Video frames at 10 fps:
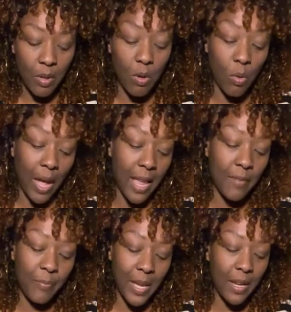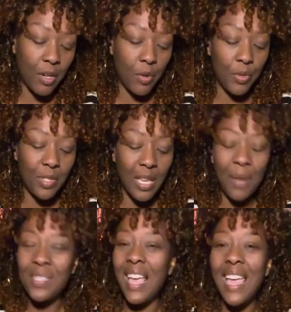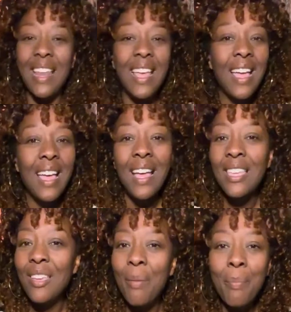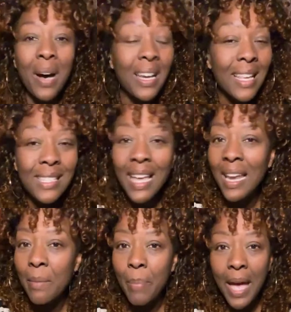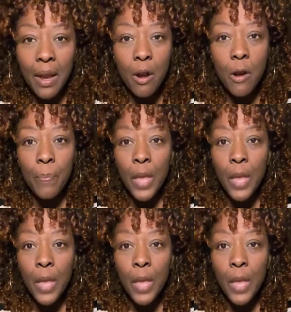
Oh, 8 of Pentacles. See what I'm saying? Your money's getting better.